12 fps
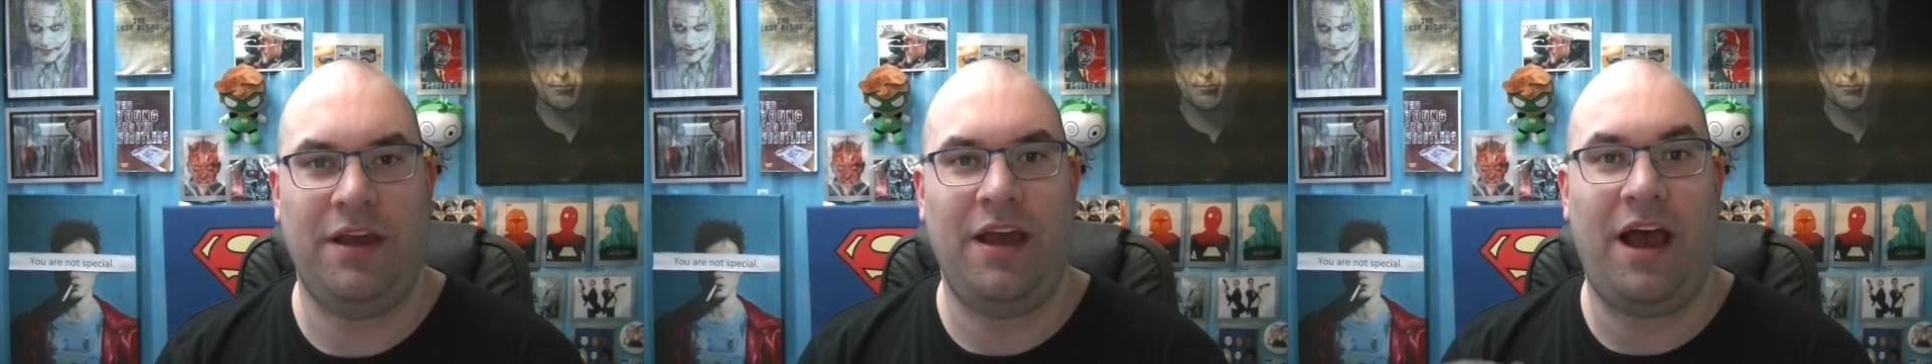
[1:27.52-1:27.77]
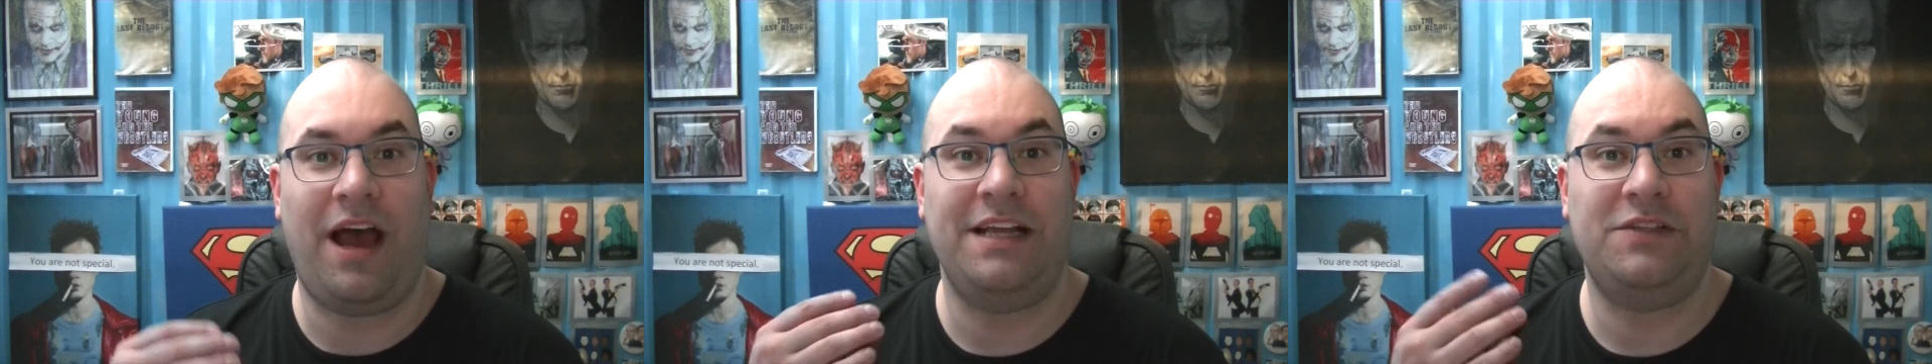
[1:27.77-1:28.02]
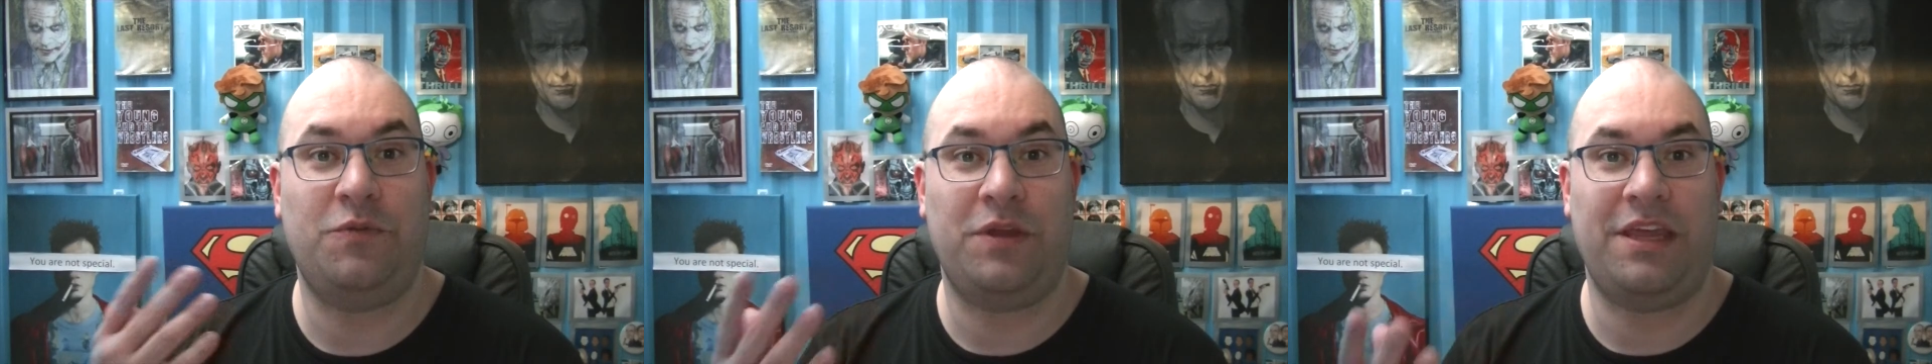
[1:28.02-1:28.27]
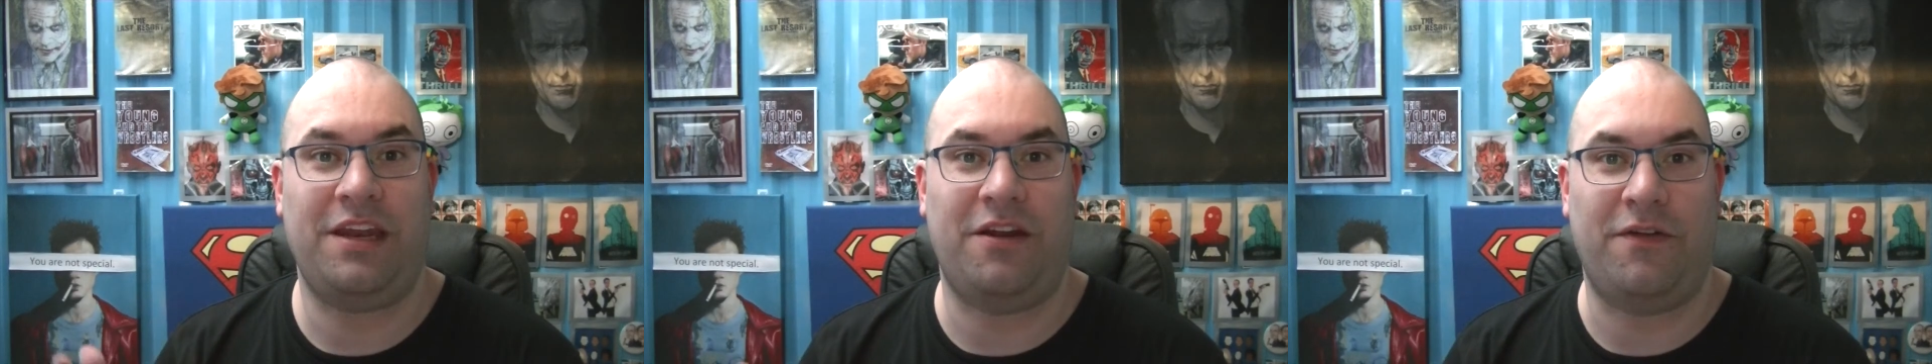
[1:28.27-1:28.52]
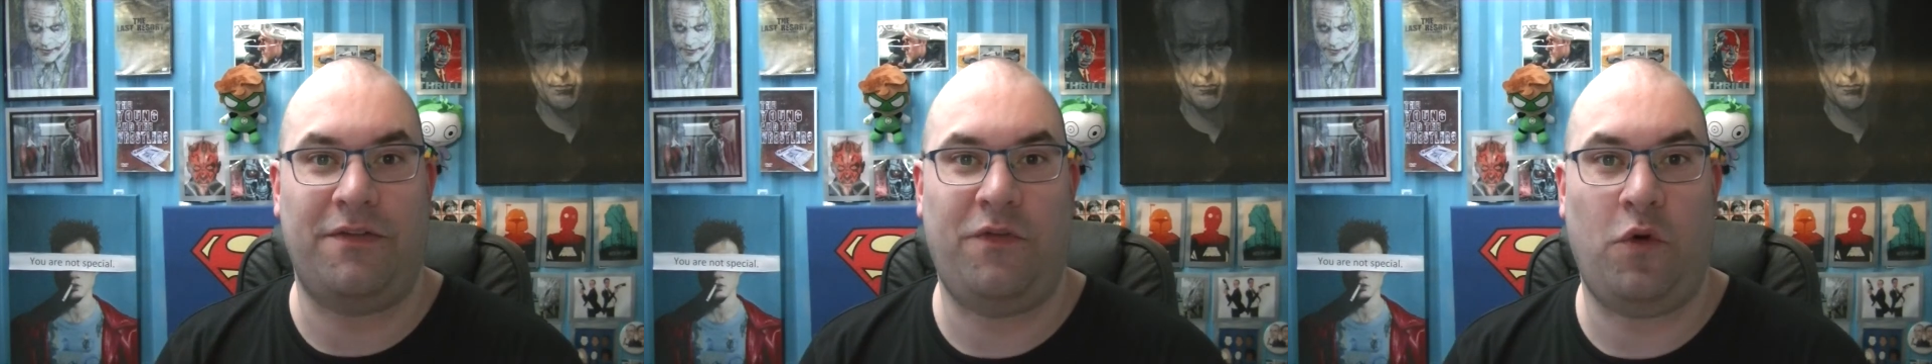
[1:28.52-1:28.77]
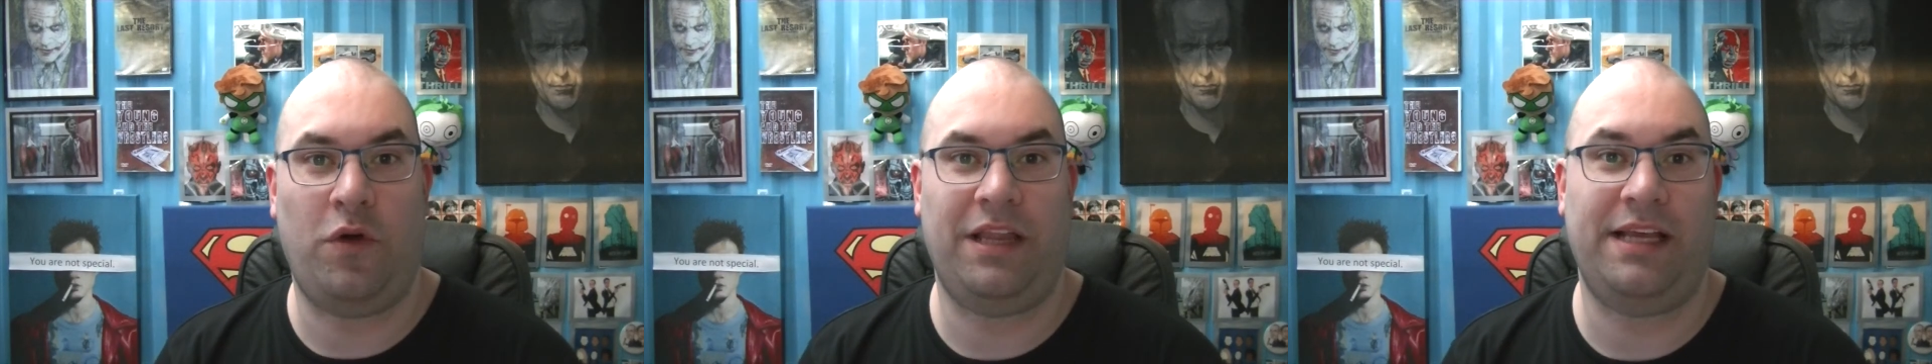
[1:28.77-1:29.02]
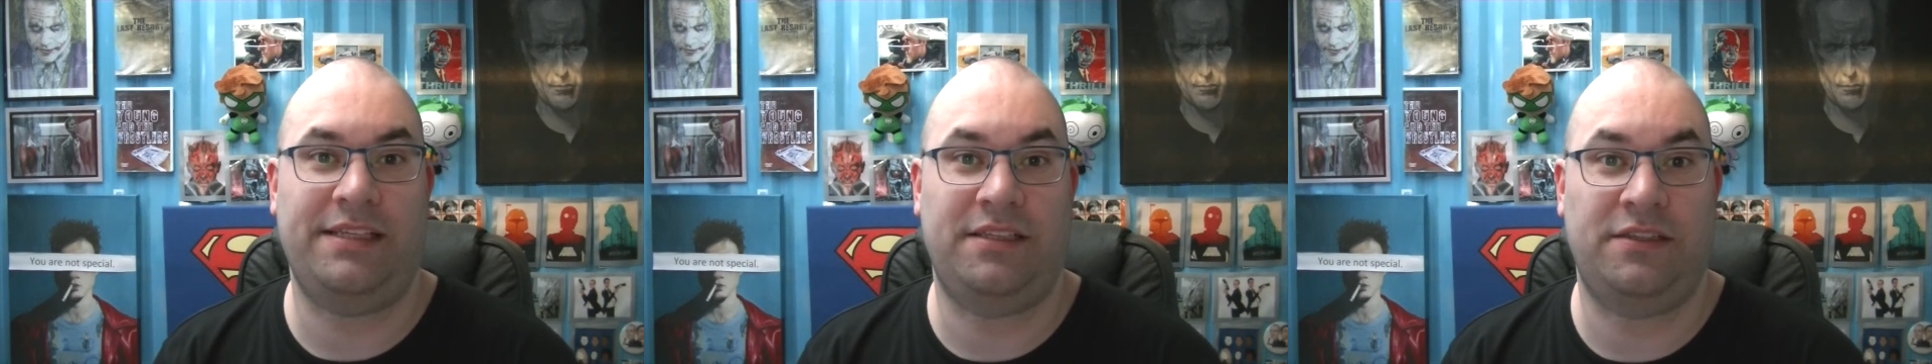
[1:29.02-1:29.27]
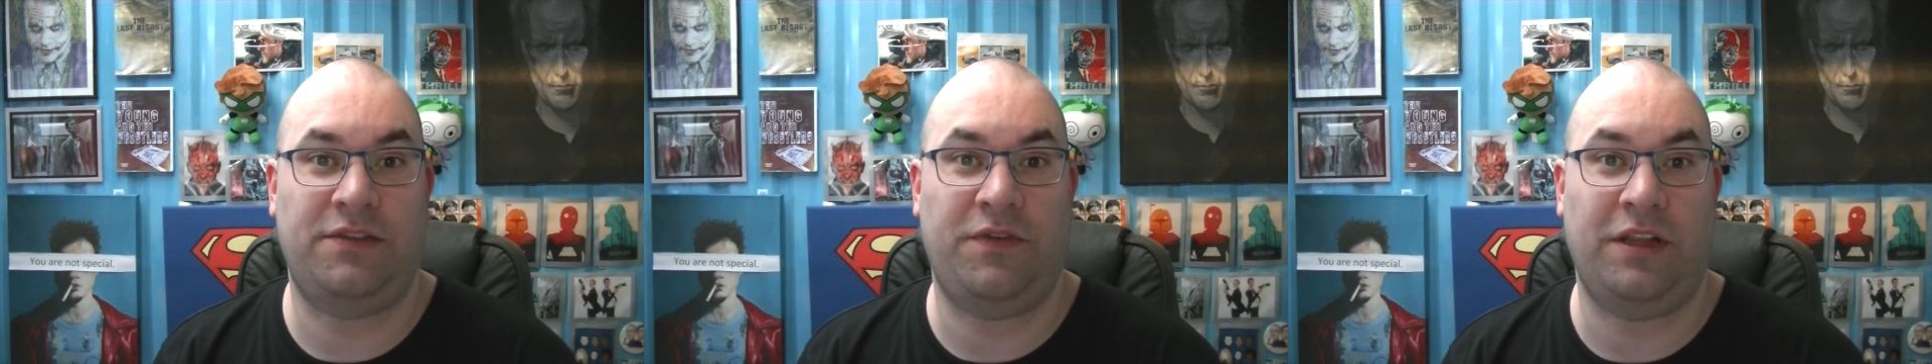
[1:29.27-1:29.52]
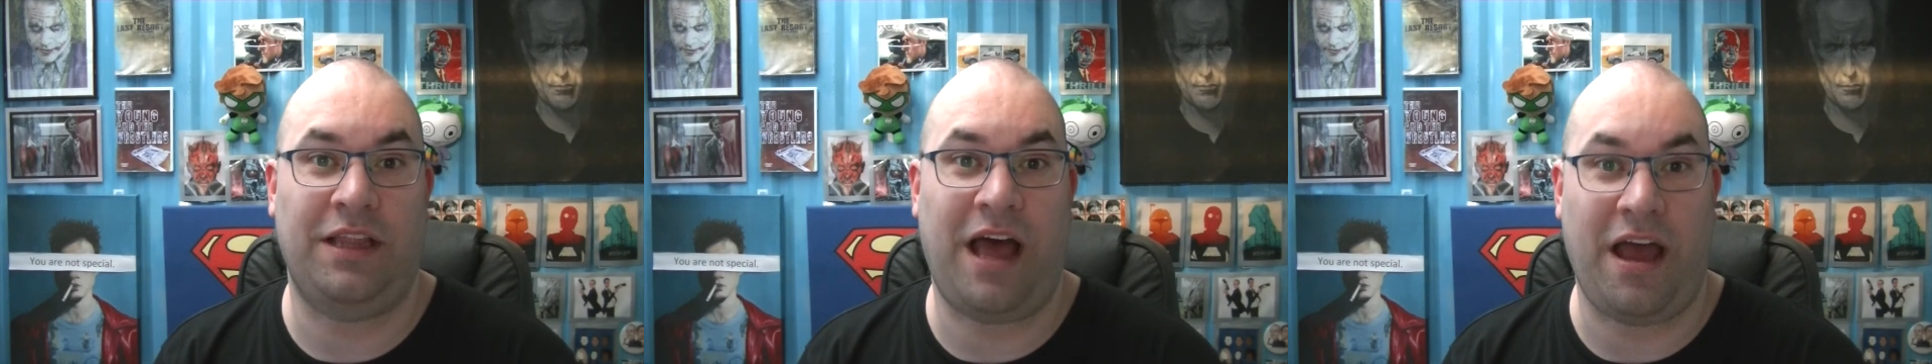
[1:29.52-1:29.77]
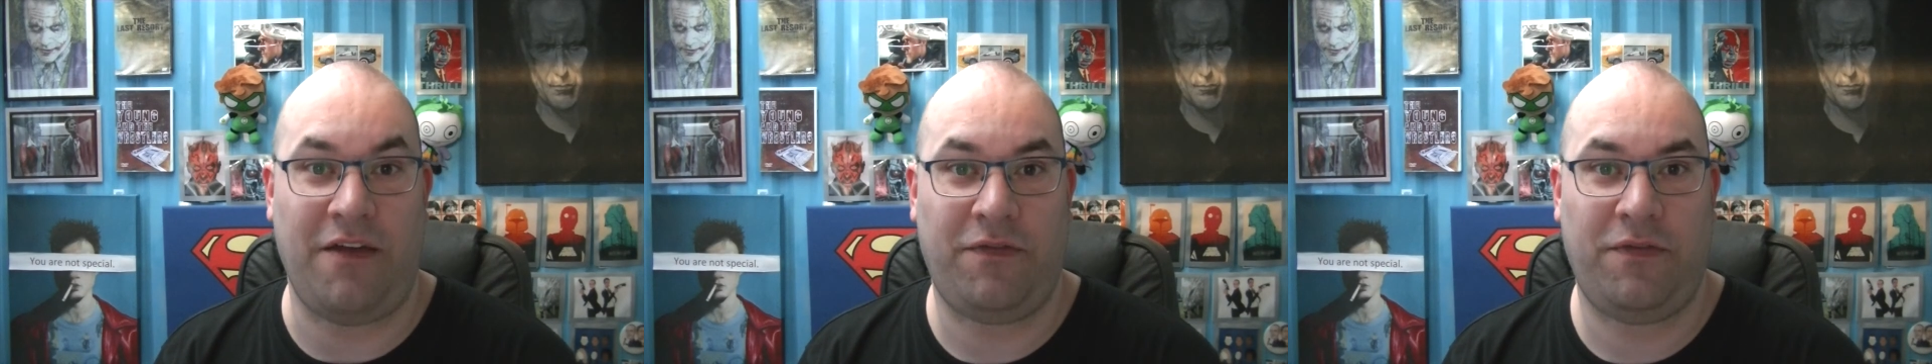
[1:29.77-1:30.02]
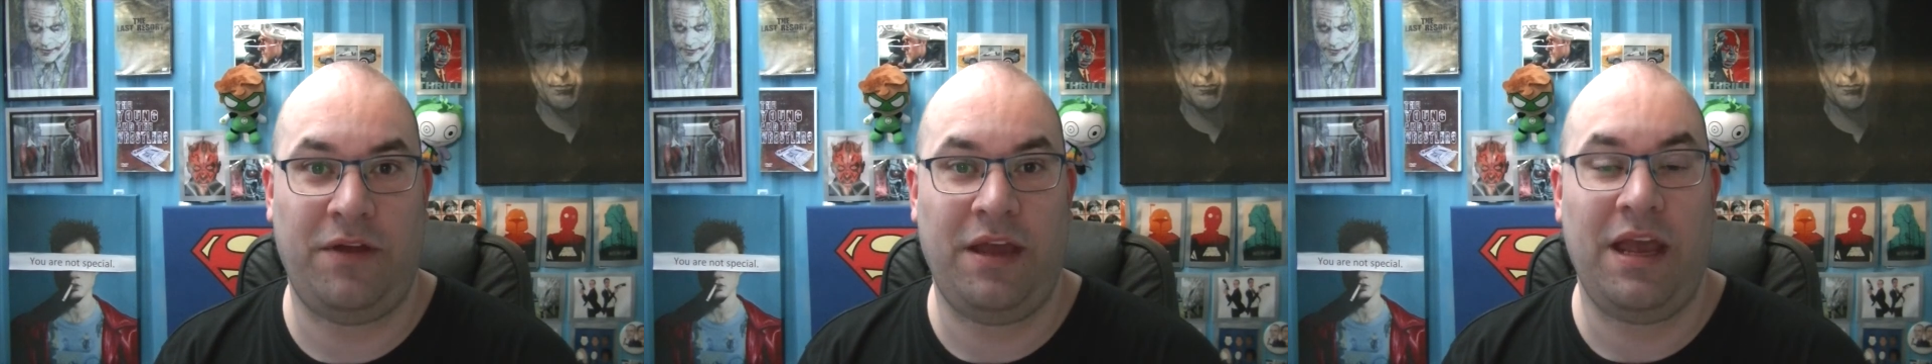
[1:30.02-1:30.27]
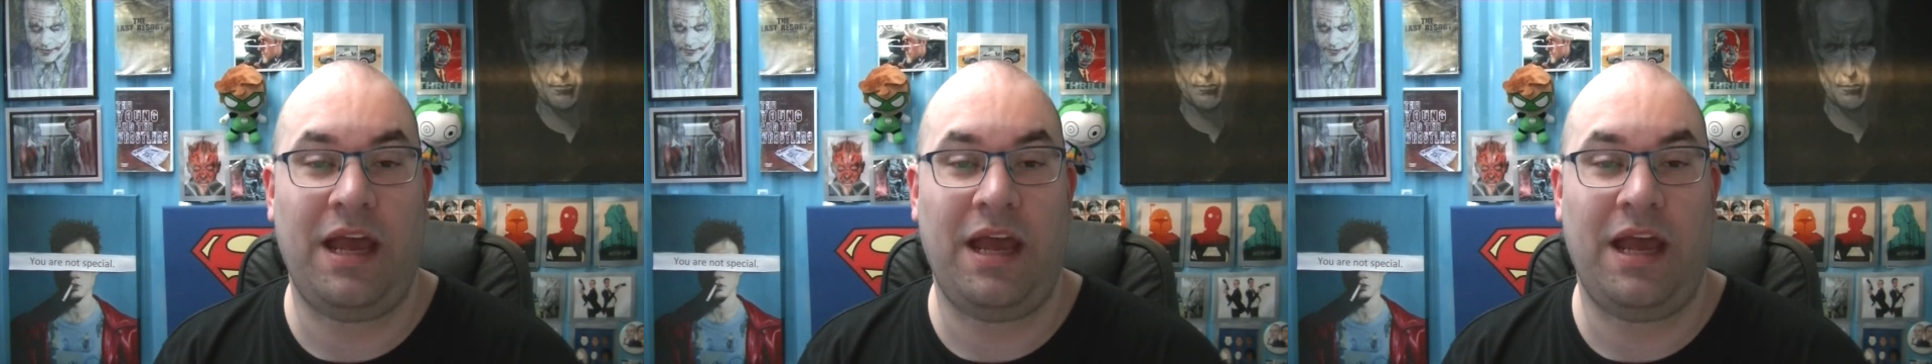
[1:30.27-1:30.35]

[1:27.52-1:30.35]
hides within it 4 lessons for life,